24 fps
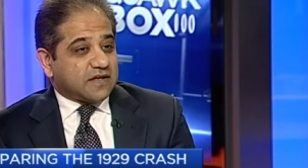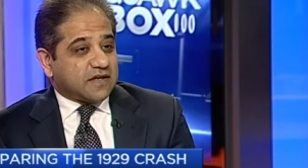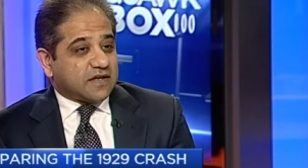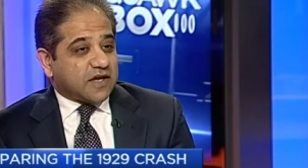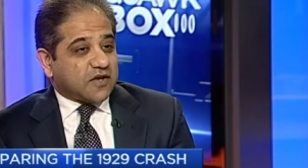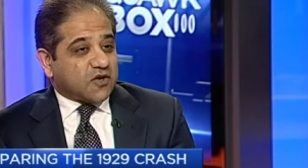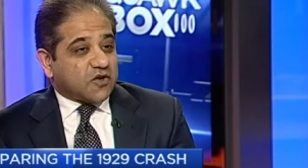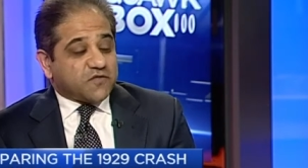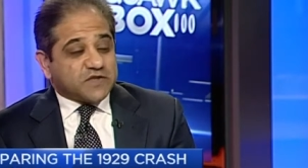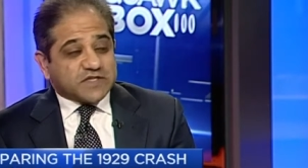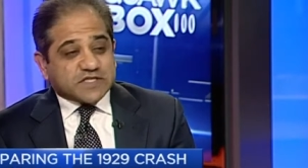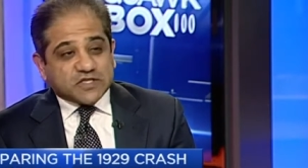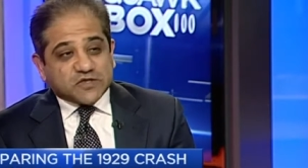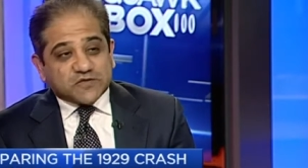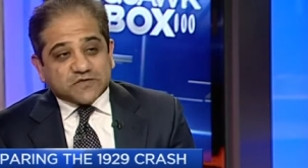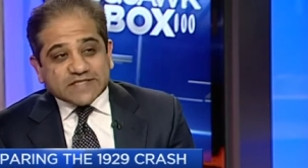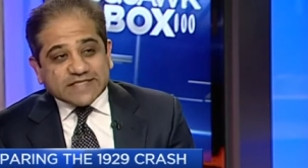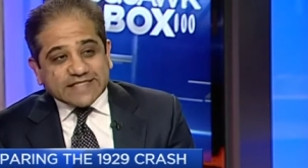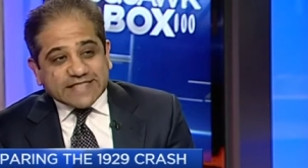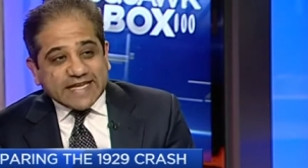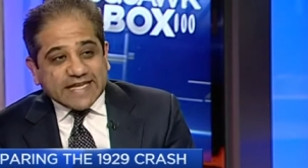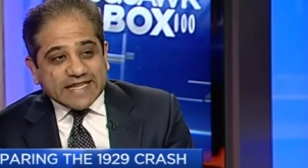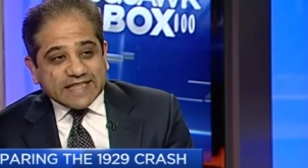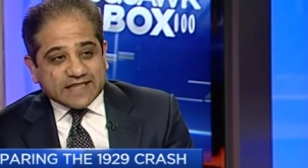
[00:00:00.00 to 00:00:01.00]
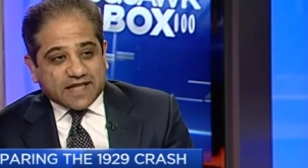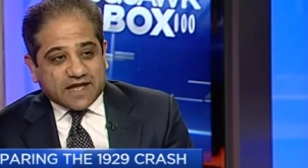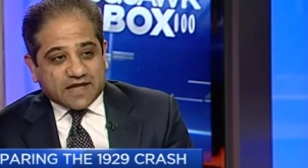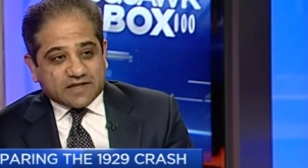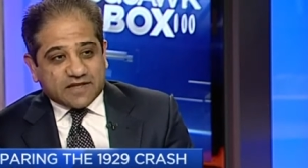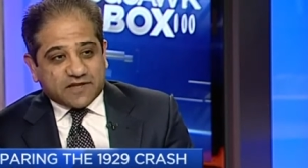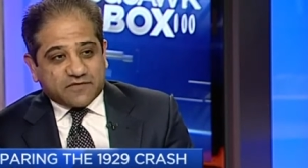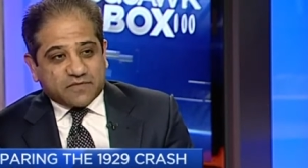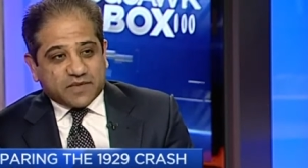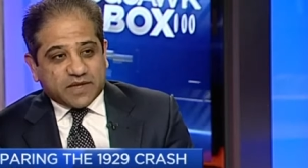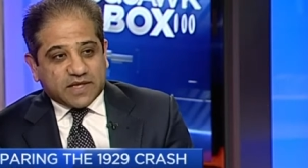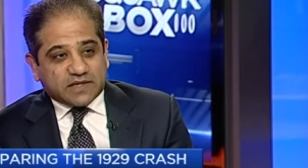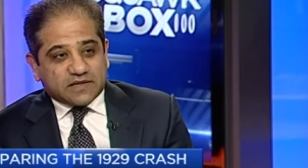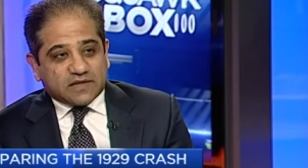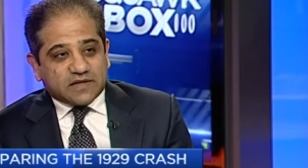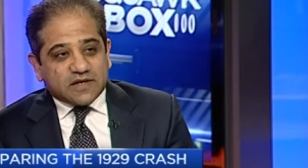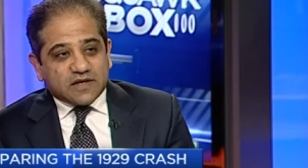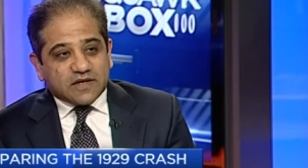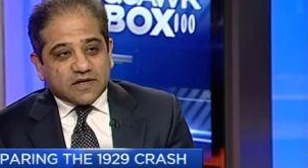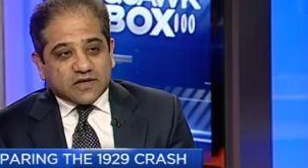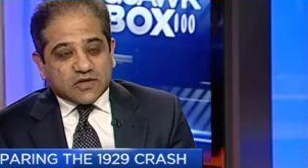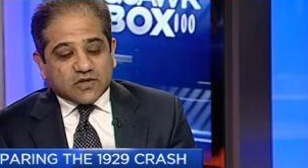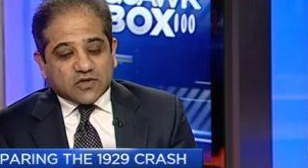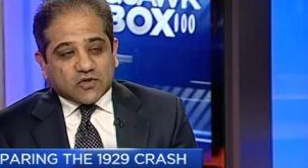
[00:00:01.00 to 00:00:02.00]
And obviously you've seen that. They've been
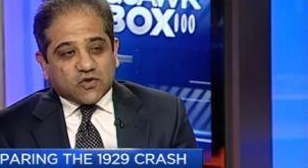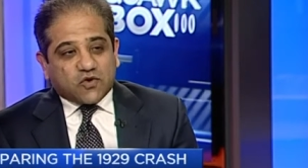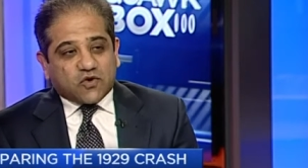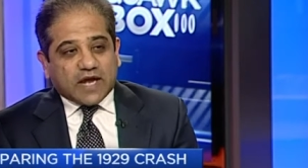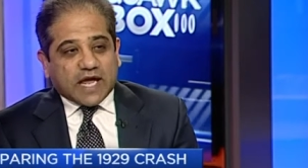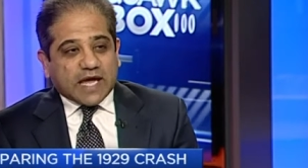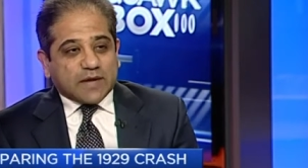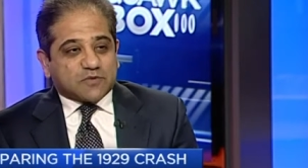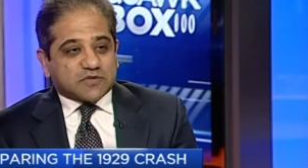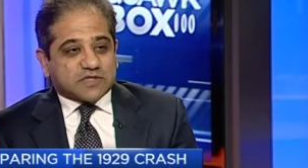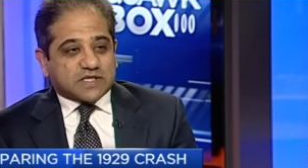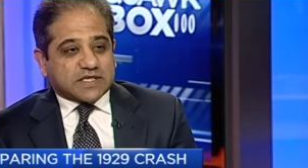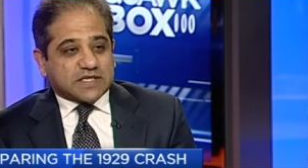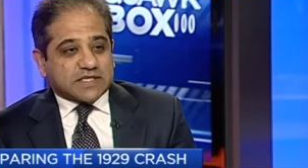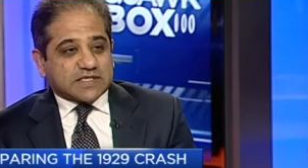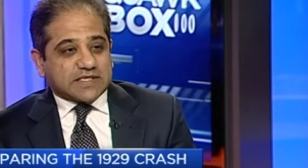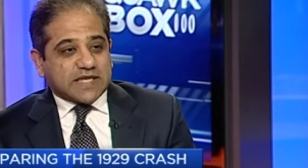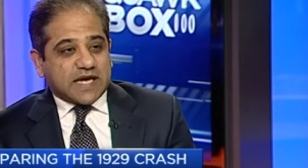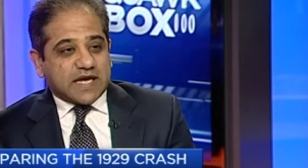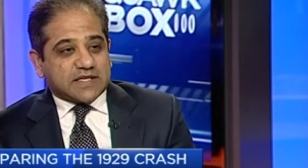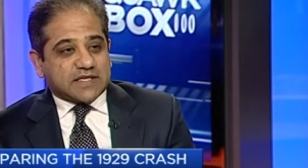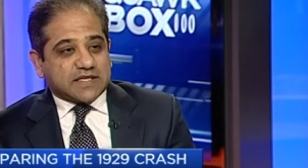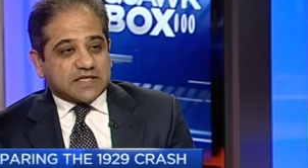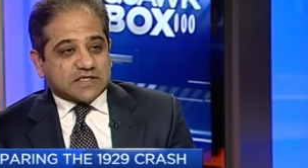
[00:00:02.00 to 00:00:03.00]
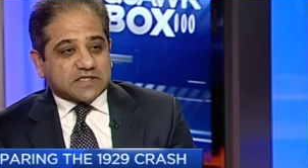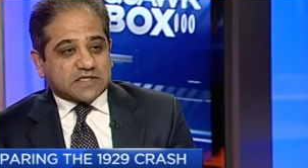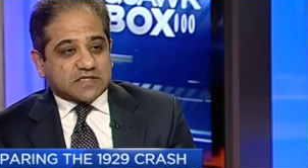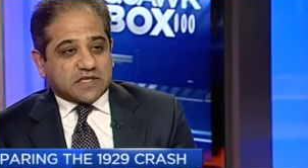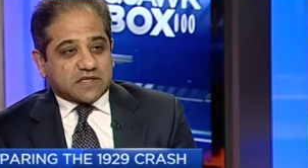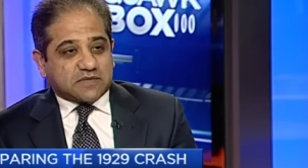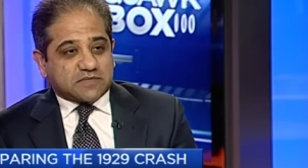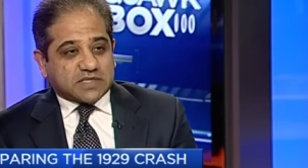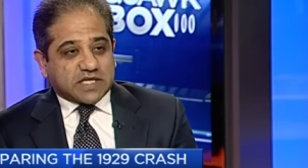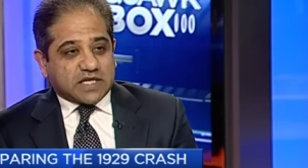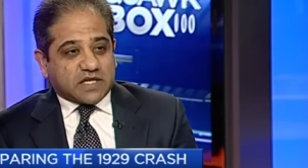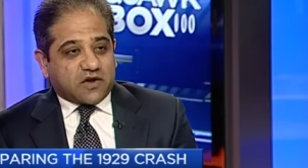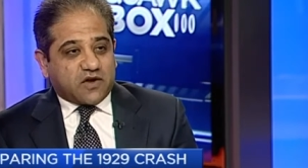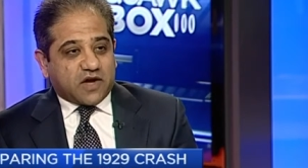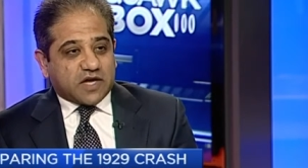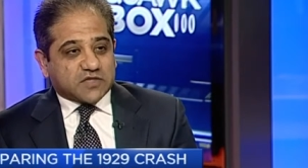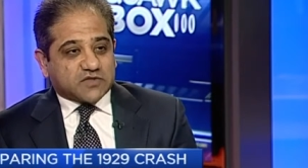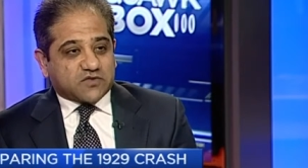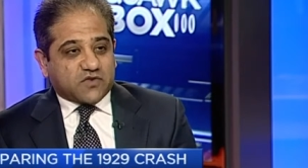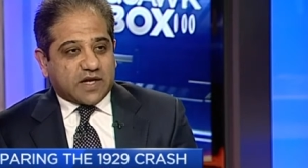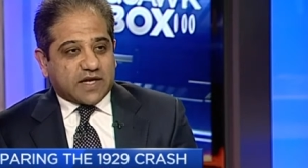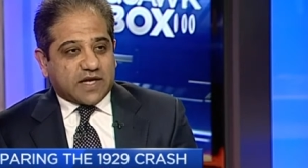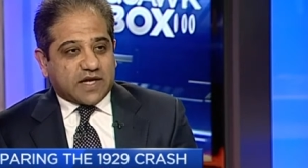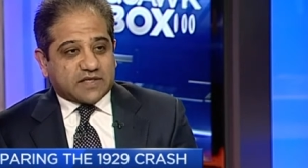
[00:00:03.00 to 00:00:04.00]
not able to contain these declines
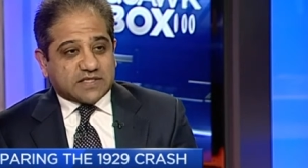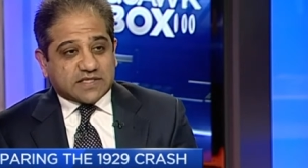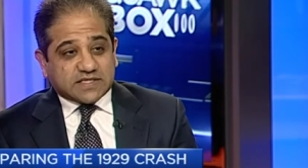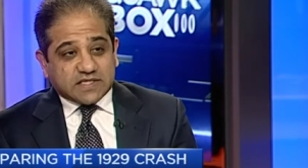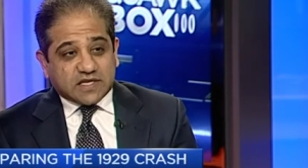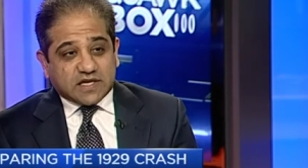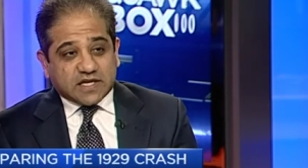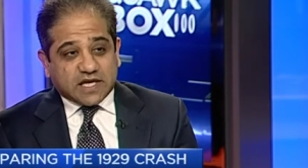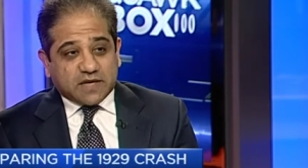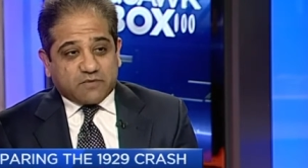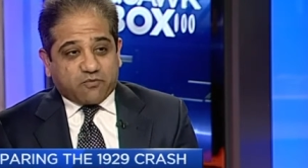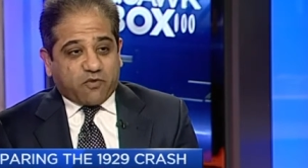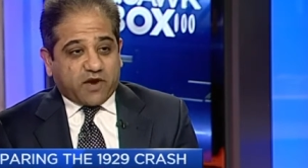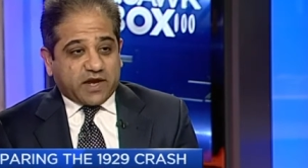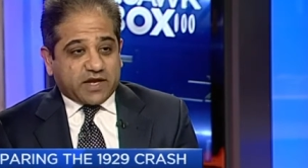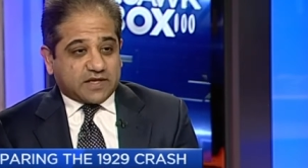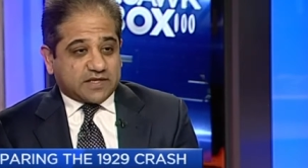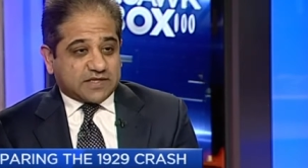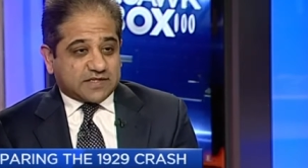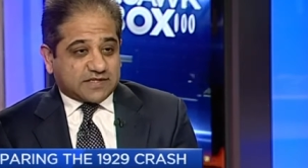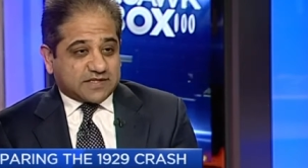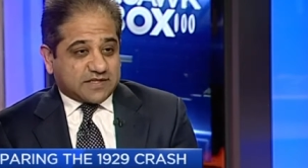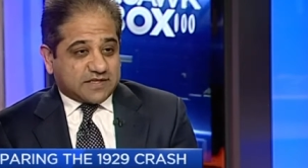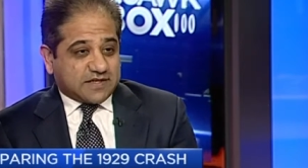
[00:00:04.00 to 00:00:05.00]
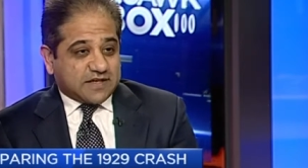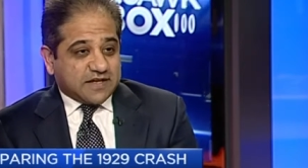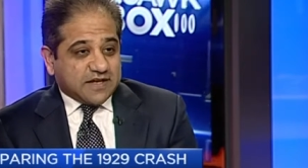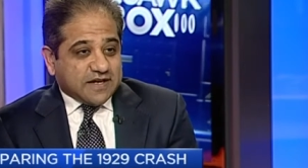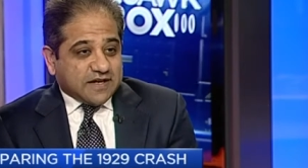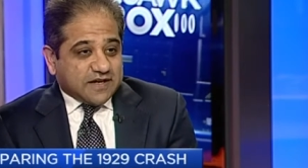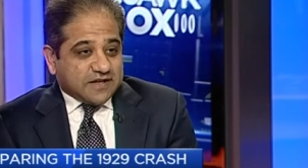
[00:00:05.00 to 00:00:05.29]
right now. The circuit breakers are